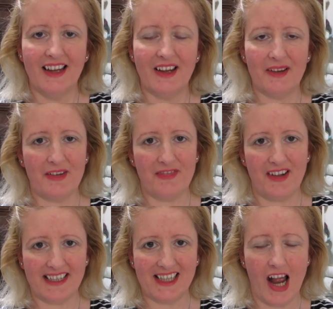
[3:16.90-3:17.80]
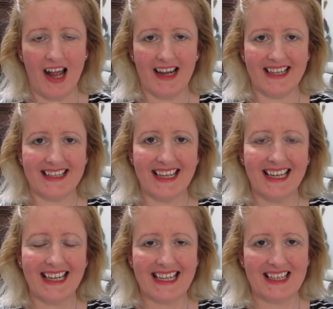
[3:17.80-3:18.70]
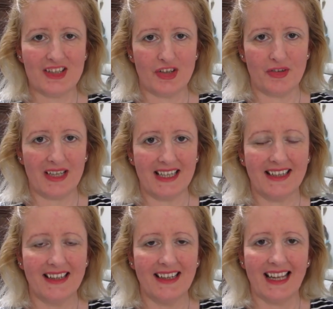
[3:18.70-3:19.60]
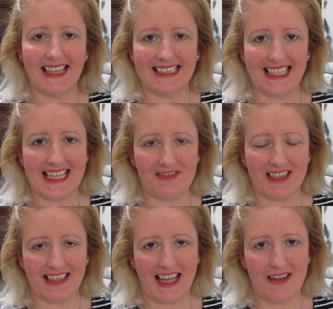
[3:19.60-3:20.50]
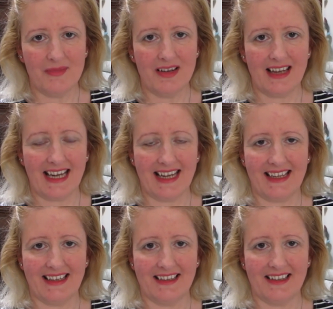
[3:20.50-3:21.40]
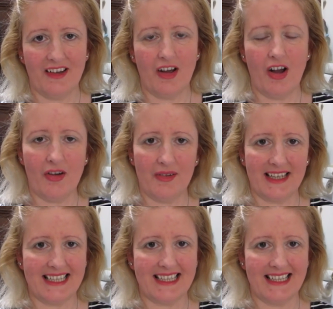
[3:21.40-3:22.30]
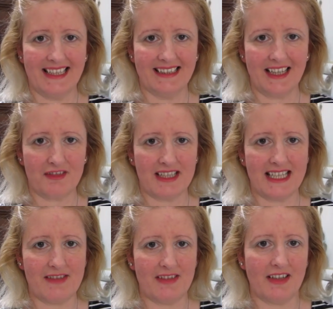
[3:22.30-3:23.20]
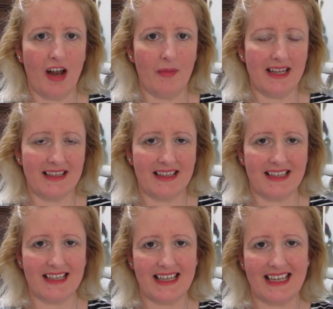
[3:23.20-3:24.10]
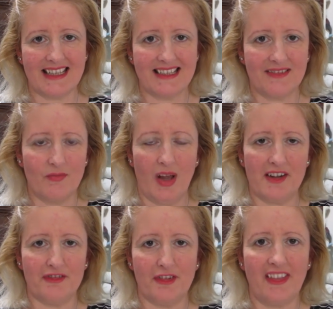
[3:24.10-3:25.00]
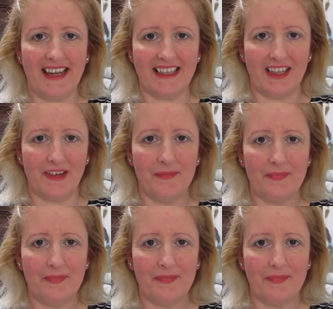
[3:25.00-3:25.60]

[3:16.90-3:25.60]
are very kind in doing and leaving them, and always like receiving comments. It's wonderful, thank you.